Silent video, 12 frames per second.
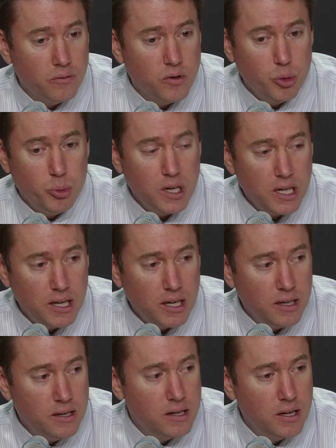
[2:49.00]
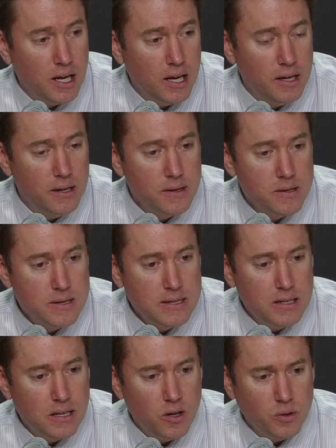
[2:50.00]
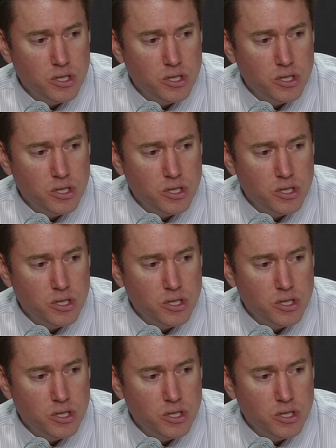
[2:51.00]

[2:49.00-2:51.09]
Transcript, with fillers: competing and, you know,